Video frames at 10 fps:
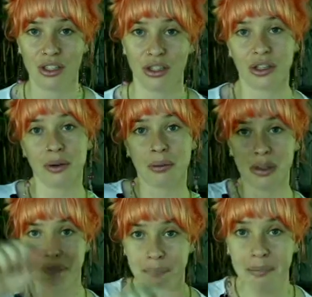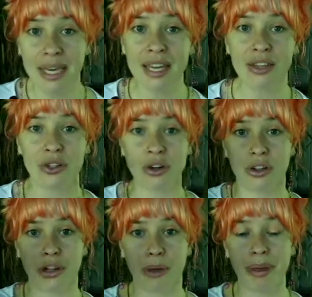Start with a big
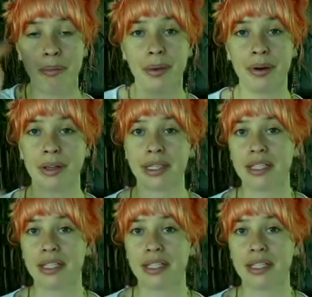circle on your paper,